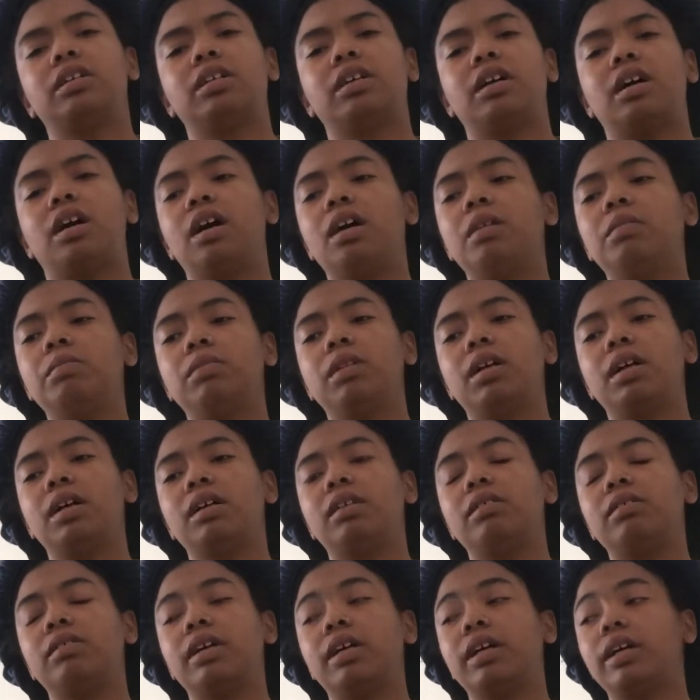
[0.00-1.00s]
I'm like,
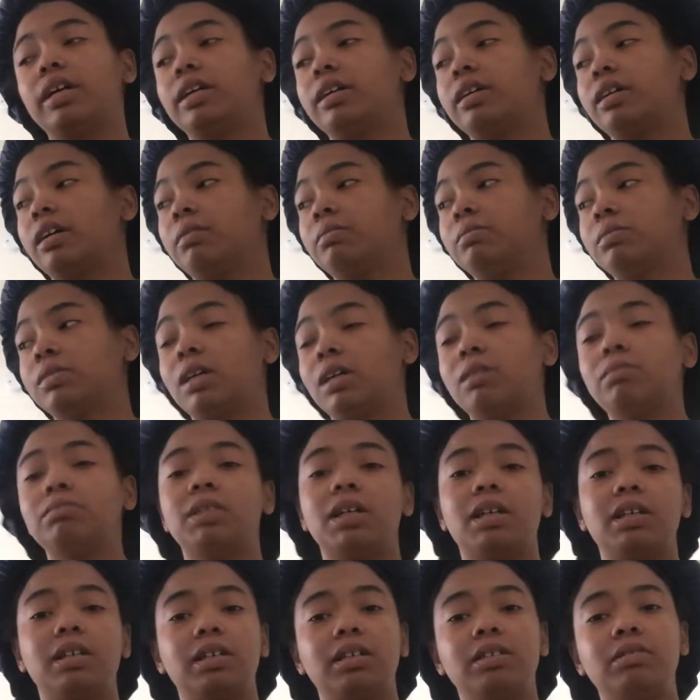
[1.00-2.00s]
okay. I'm
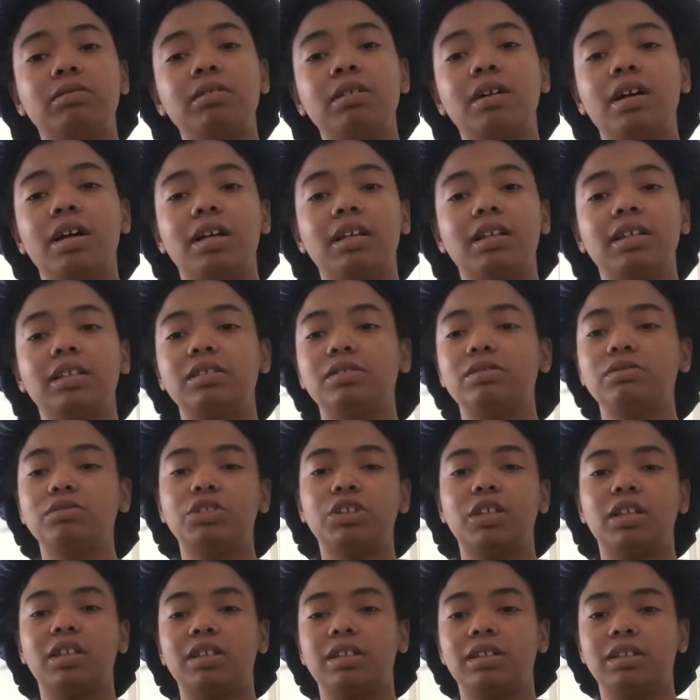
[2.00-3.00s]
like, you know how like you
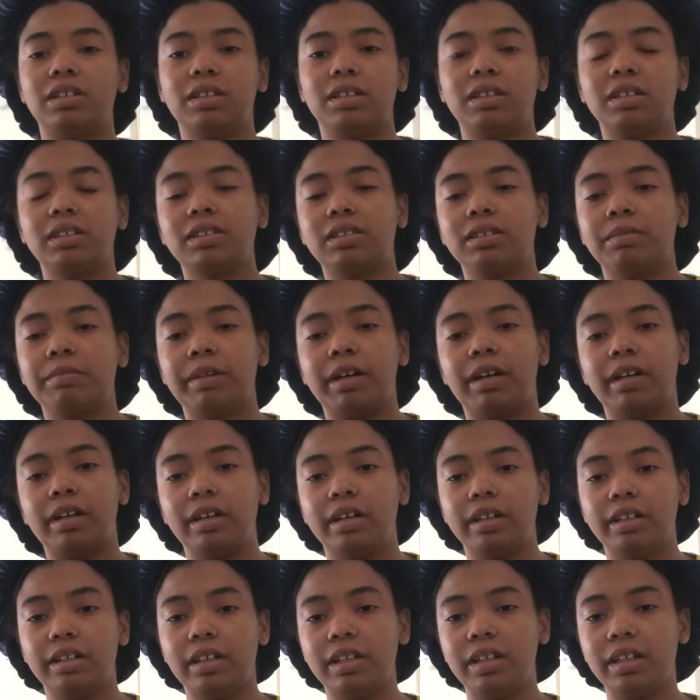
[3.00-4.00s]
trying to get somebody to
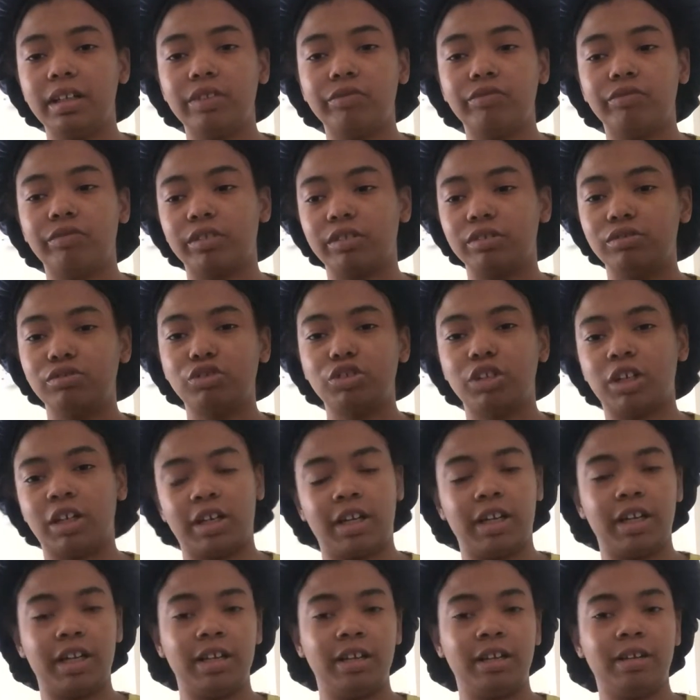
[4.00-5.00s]
leave or you trying to
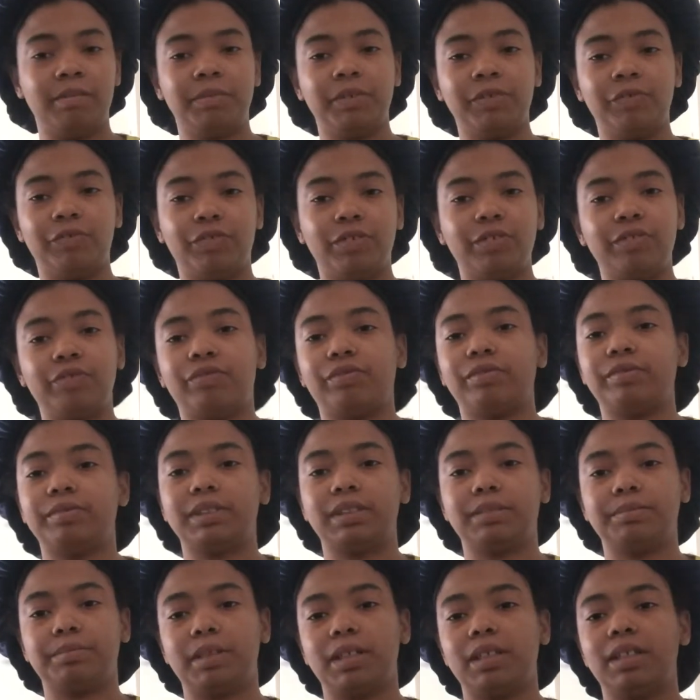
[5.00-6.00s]
hang up the phone from
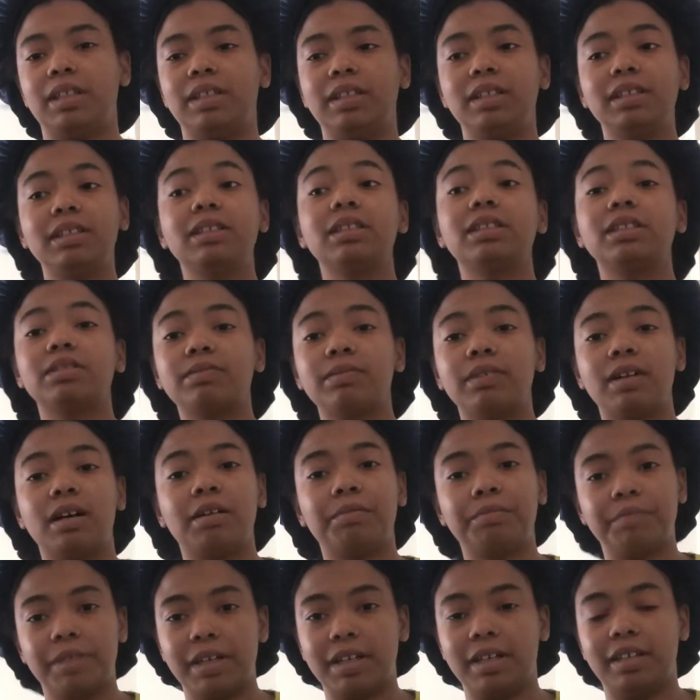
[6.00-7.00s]
somebody. This is where
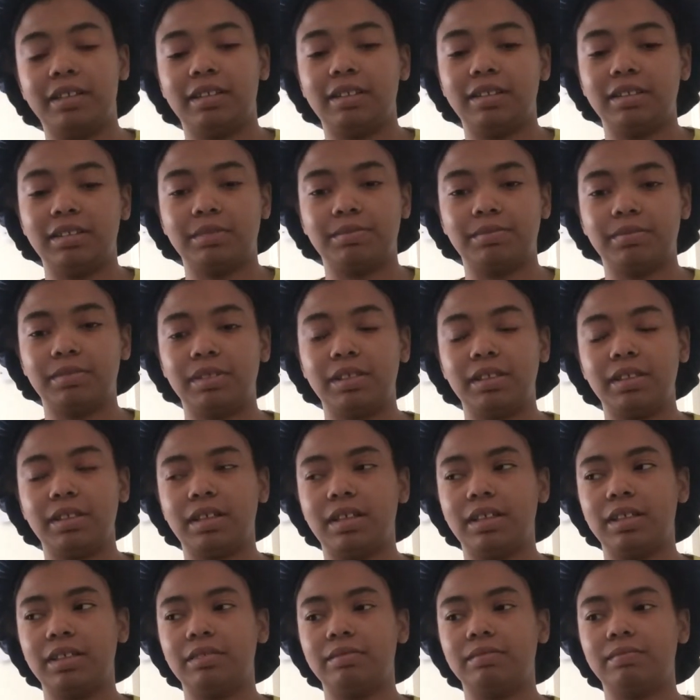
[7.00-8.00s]
I'm at this point.
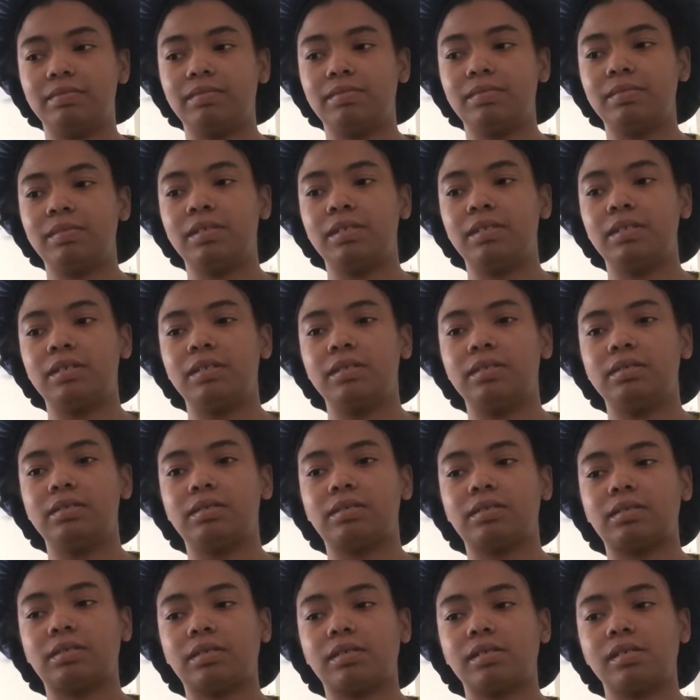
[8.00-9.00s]
Like,
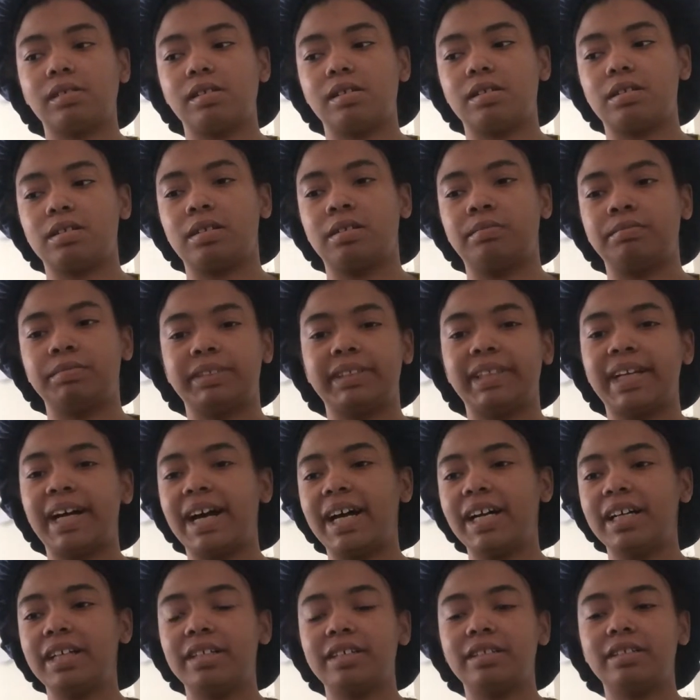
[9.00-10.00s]
I'm
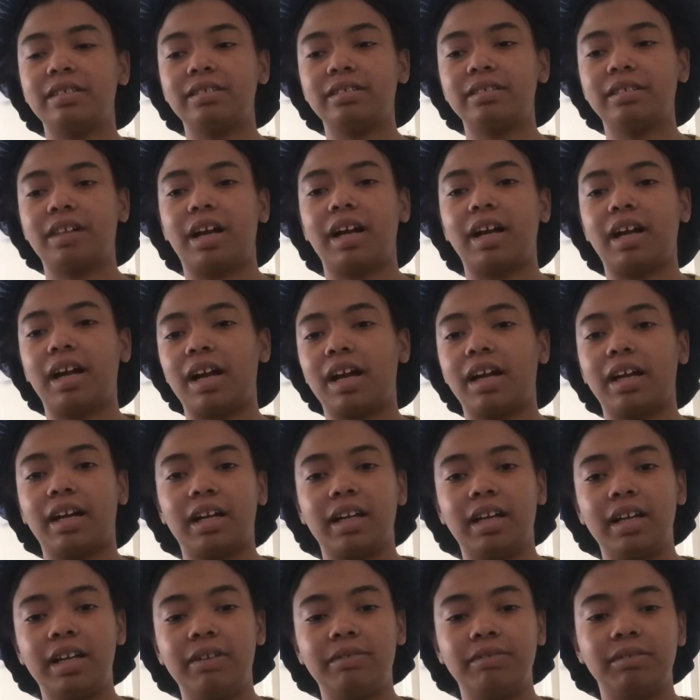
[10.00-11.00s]
tired. Like, I
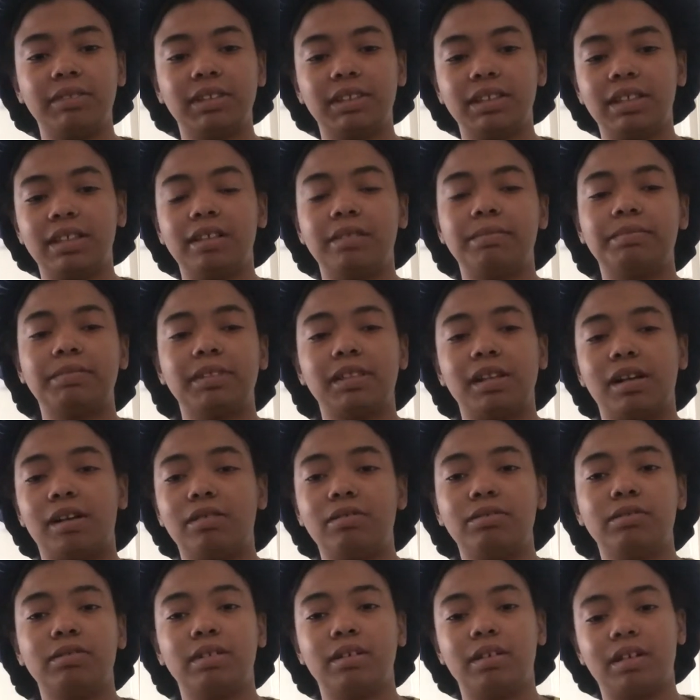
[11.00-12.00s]
can't even stay up to
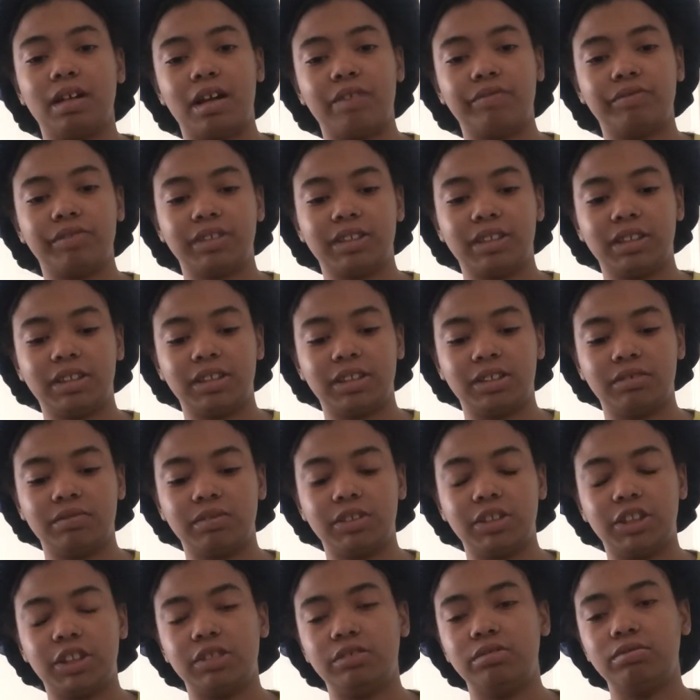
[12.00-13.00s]
hold no conversation
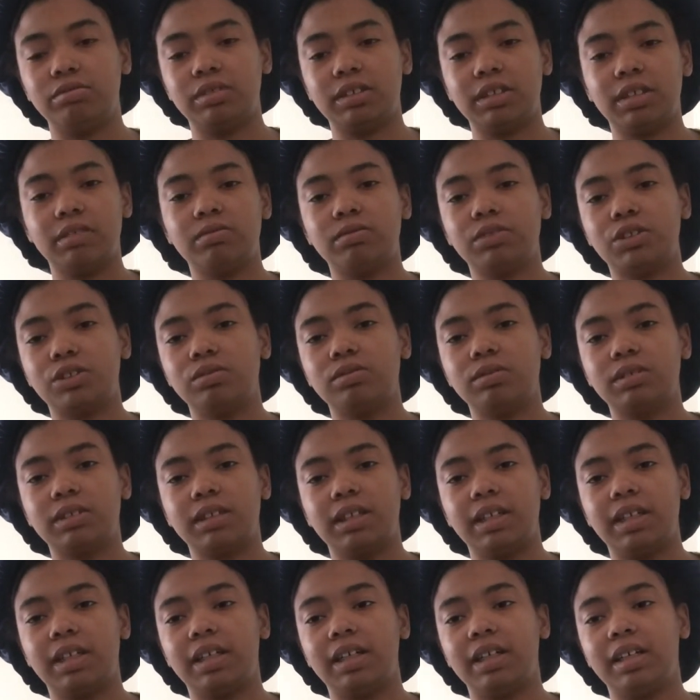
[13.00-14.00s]
with you. Say what you
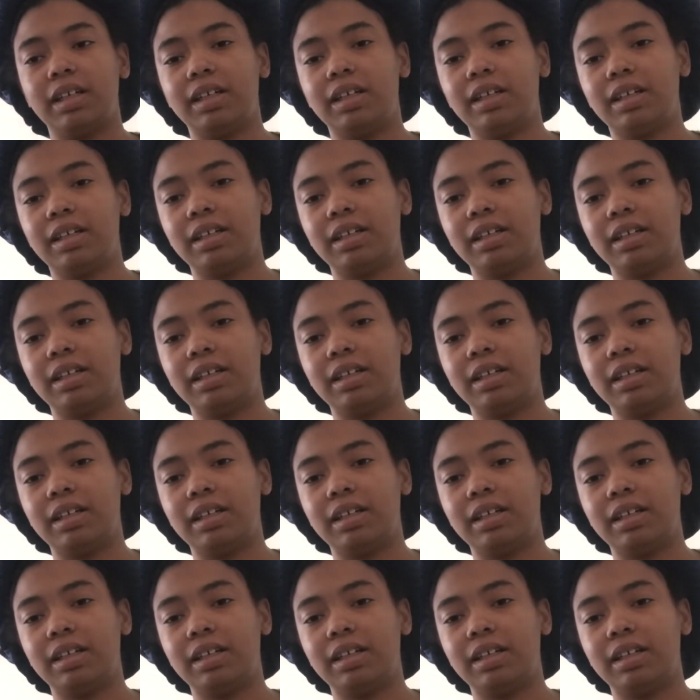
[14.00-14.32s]
said.